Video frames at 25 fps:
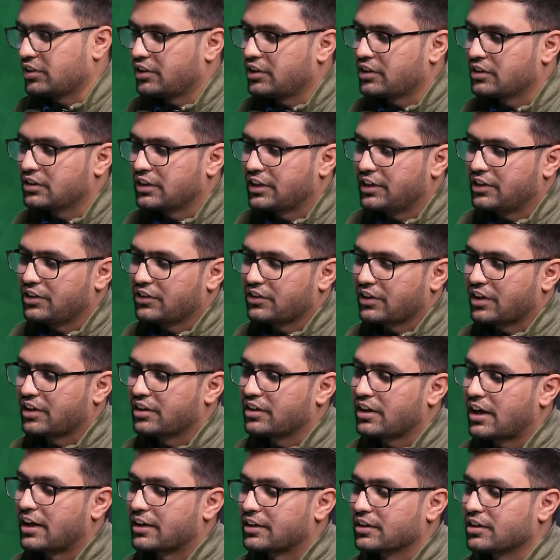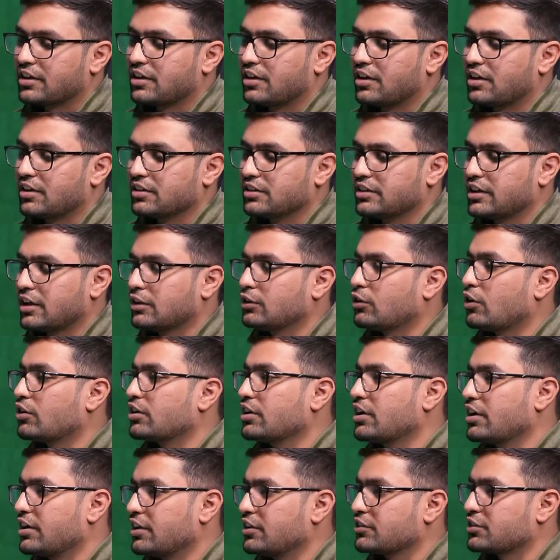Indian lady, said that they are Lord
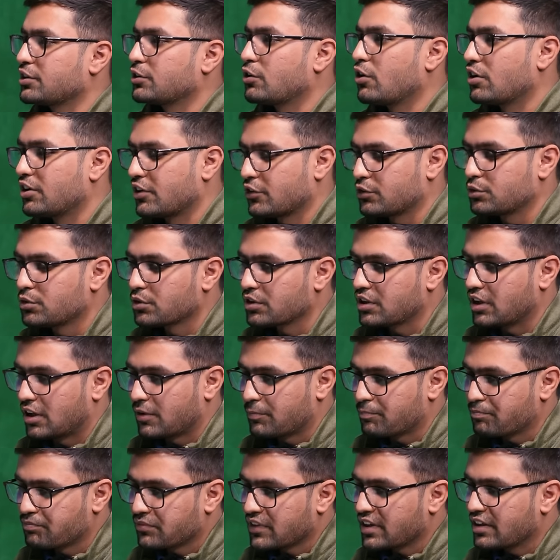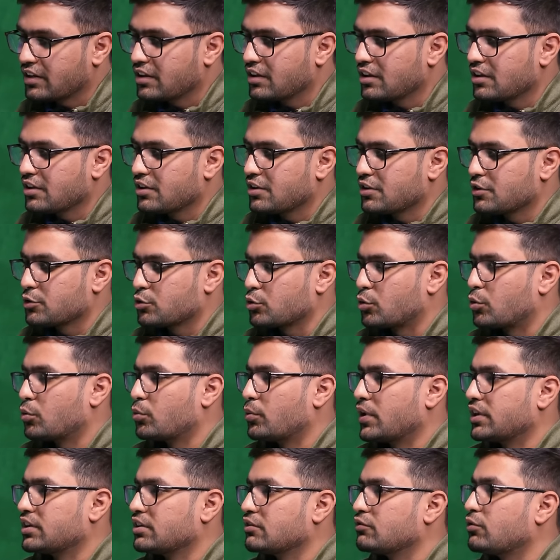Ganesh and Goddess Durga. So
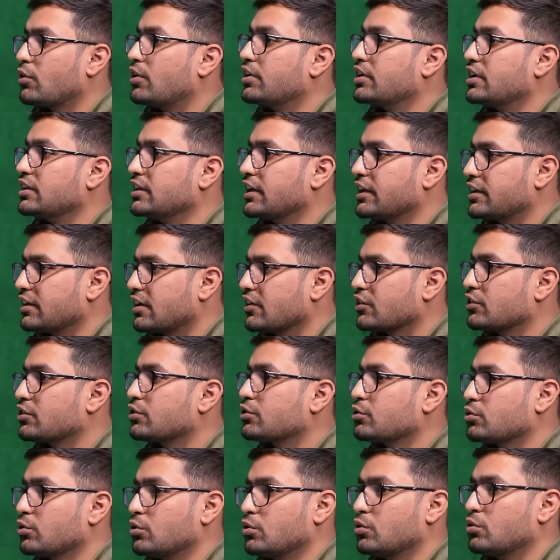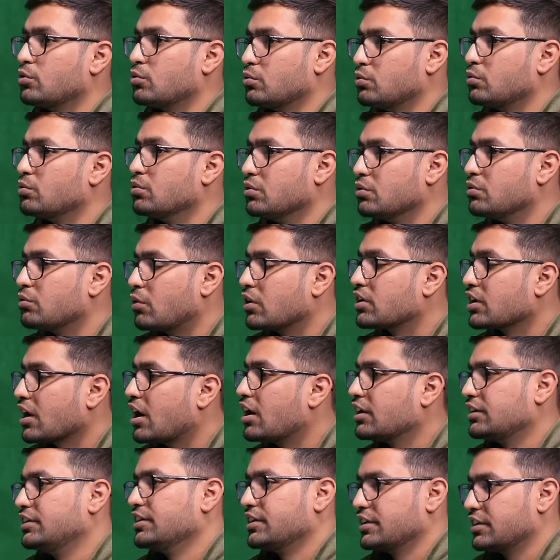when the foreign delegate asked, so what
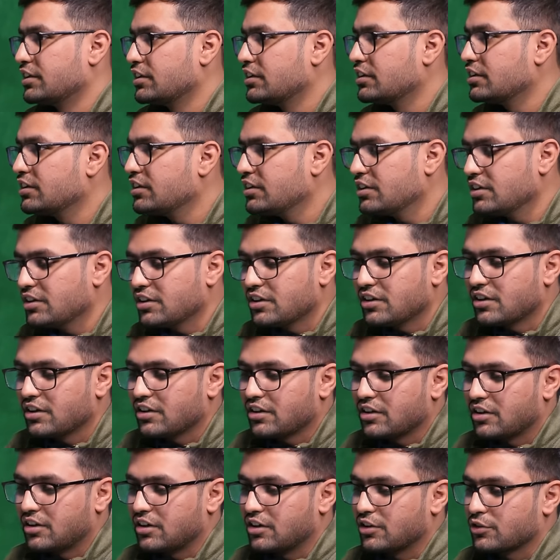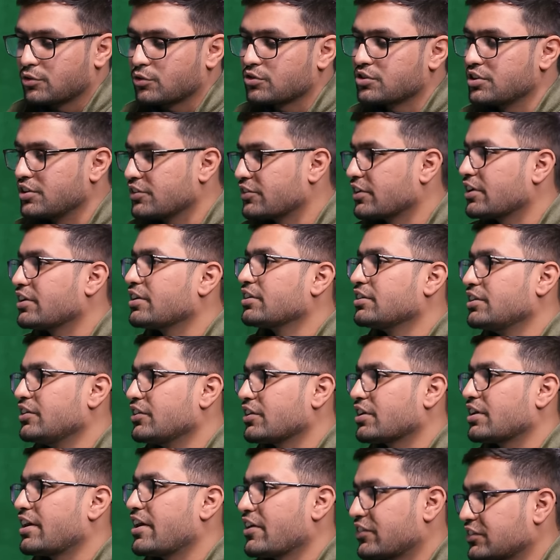are they? So she said, these
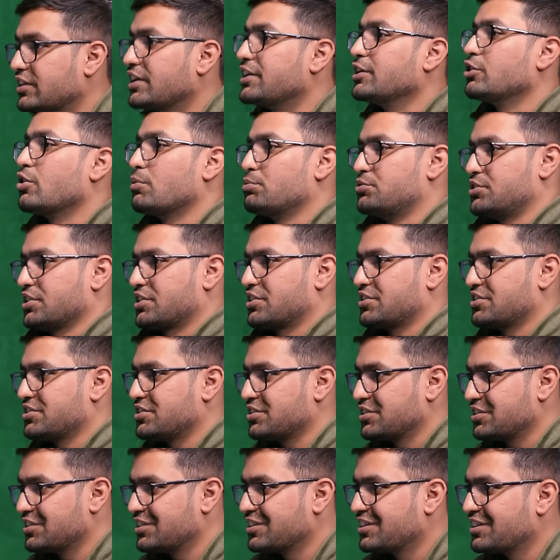are aesthetic objects.